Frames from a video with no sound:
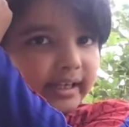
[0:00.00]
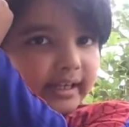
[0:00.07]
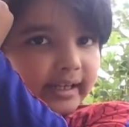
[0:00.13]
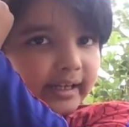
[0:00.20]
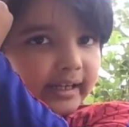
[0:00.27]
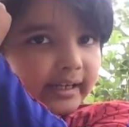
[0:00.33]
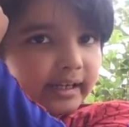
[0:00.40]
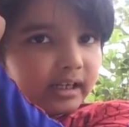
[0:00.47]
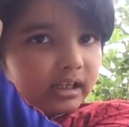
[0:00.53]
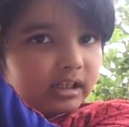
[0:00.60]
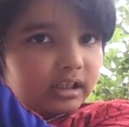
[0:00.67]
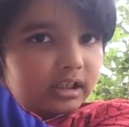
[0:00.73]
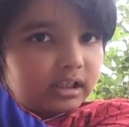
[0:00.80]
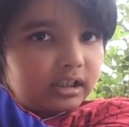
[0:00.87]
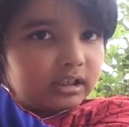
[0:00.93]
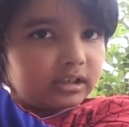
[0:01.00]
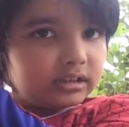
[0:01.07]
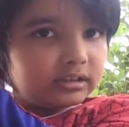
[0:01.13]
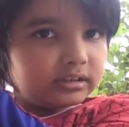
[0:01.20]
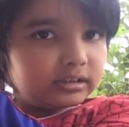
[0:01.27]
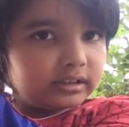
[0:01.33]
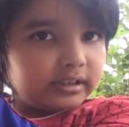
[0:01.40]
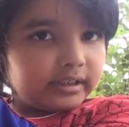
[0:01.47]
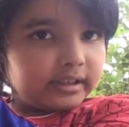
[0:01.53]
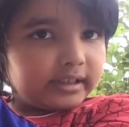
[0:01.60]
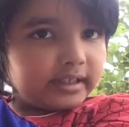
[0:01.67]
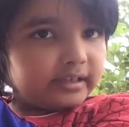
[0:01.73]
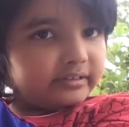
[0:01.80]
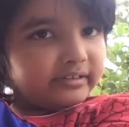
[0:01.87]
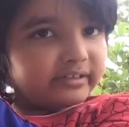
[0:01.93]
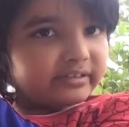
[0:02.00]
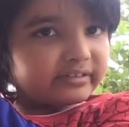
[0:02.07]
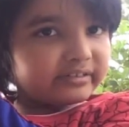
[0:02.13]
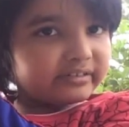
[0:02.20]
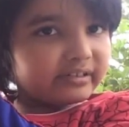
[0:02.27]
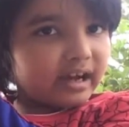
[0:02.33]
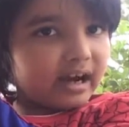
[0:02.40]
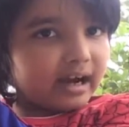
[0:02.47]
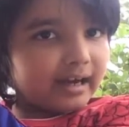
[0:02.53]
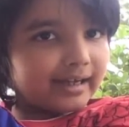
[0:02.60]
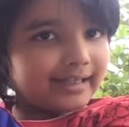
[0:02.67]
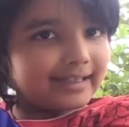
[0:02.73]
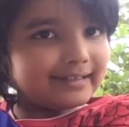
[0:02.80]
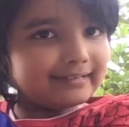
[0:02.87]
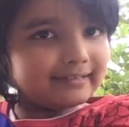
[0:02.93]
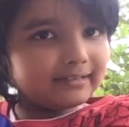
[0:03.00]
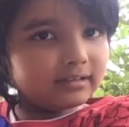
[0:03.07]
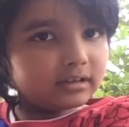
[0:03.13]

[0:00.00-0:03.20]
hair is the size